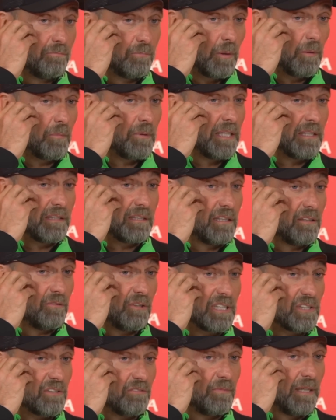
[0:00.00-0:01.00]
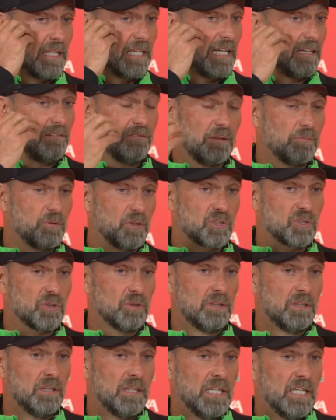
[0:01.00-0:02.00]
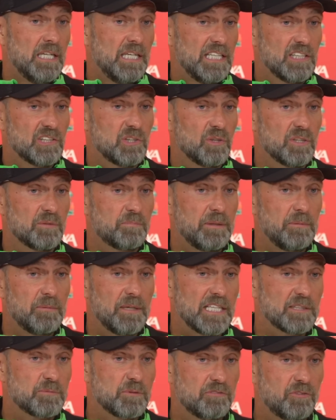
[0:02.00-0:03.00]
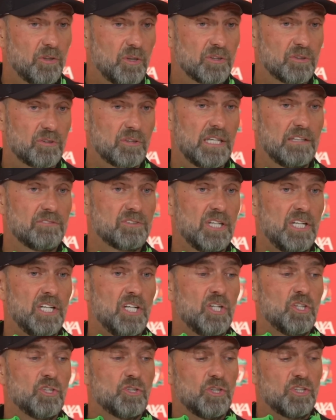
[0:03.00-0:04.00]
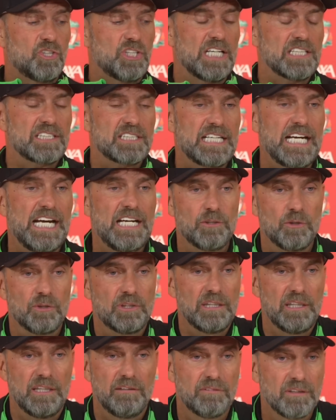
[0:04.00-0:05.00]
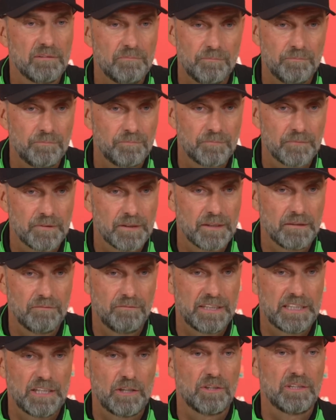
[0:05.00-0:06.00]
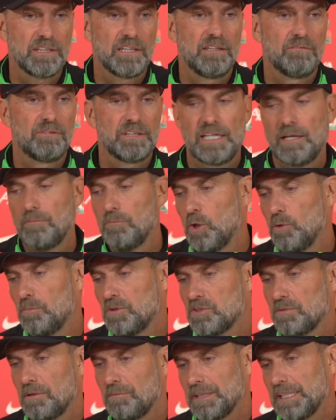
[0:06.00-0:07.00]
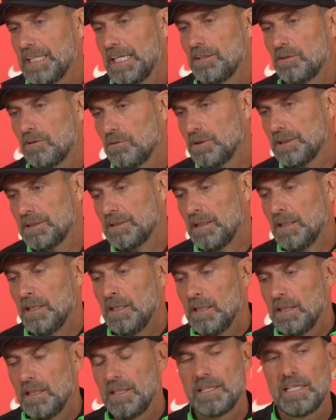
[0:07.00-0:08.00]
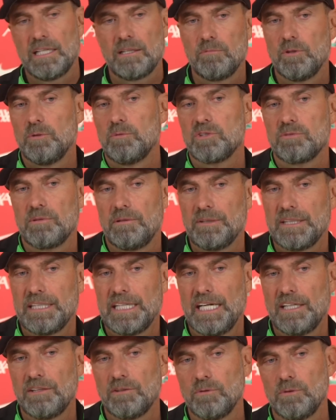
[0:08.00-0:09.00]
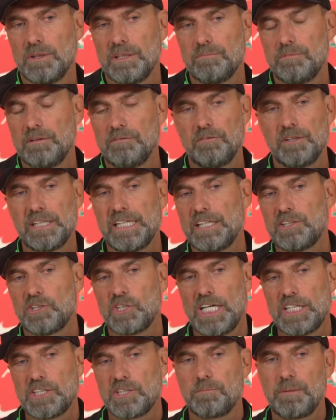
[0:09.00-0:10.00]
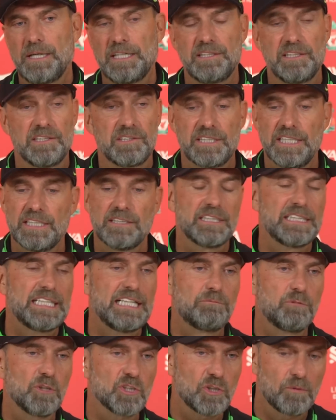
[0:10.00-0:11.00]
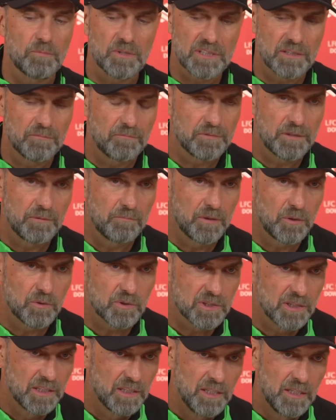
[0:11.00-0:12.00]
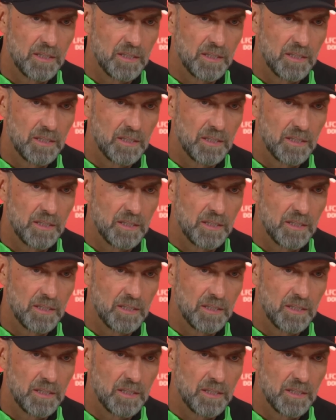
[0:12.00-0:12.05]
probably until the rest of my life, I'm not sure, as long as people ask me for autographs. So you just cannot deliver. We cannot deliver. There are moments where we can do it, and other moments where we can't do it, and we get judged by these things. And that was always the, the most,